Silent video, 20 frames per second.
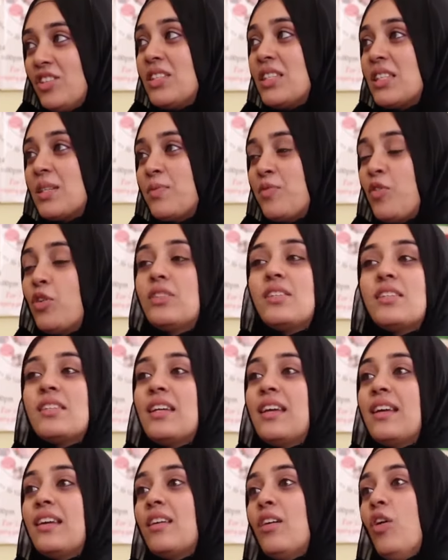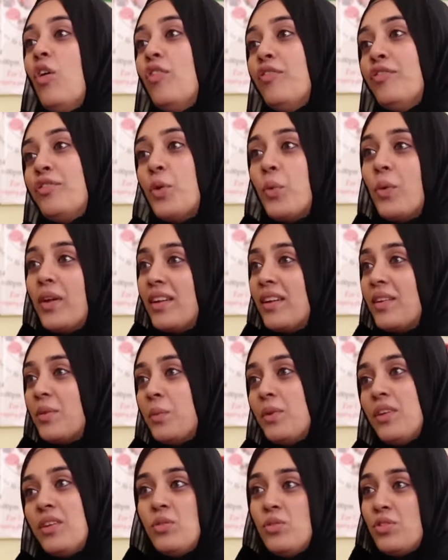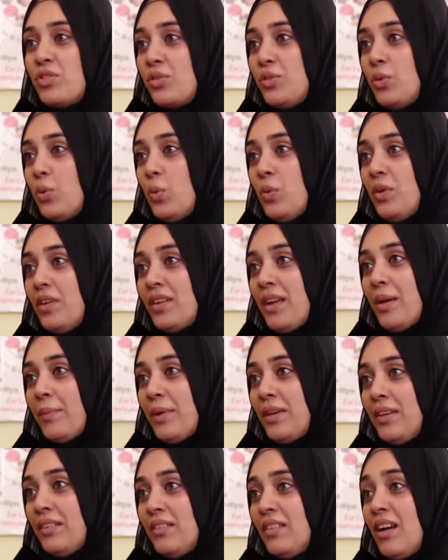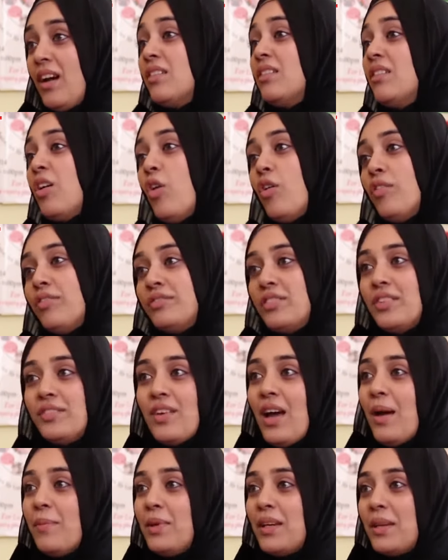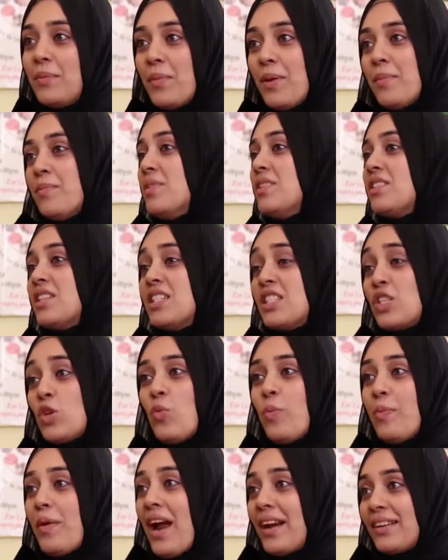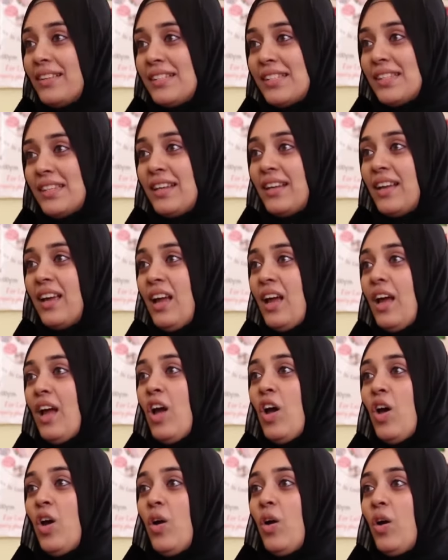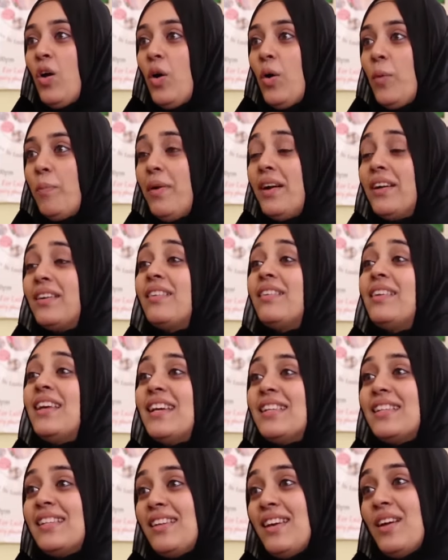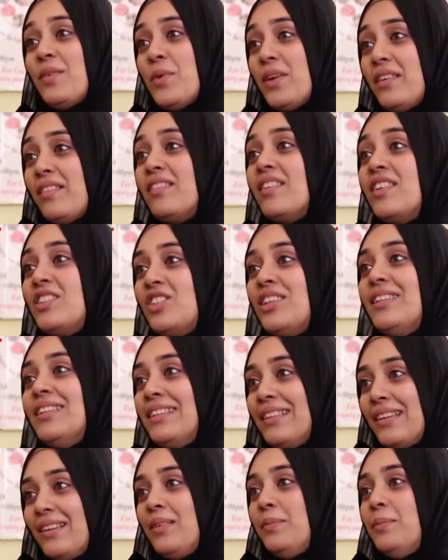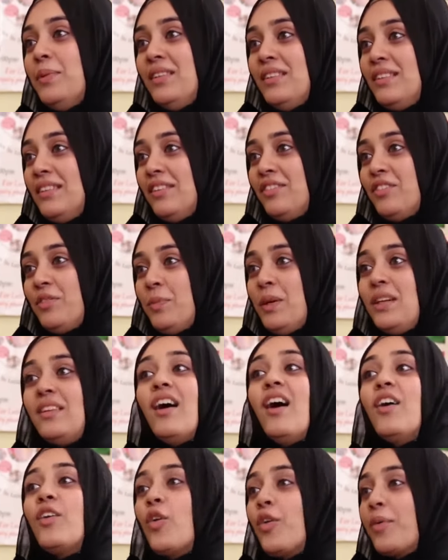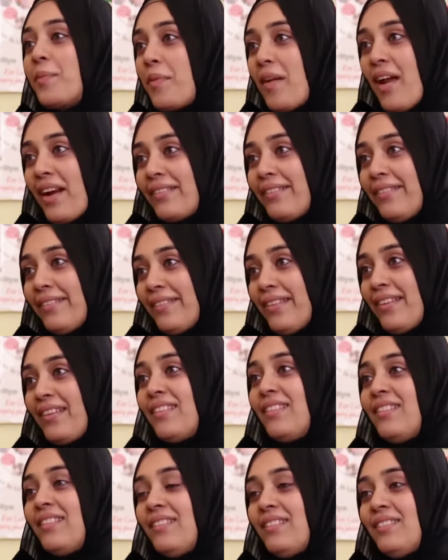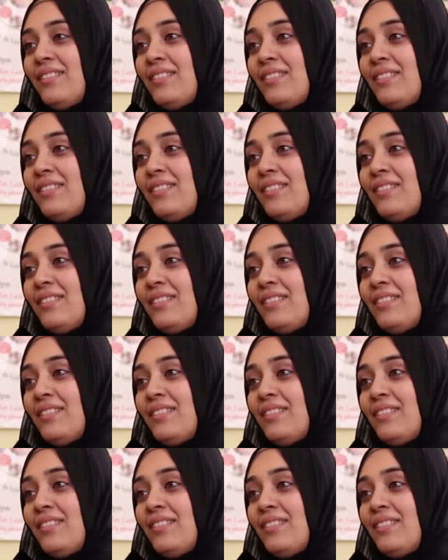just for the sake of doing it, we used to do it. I mean, none of the family members are so practicing, but yes, they are very rigid in their belief, but they are not practicing.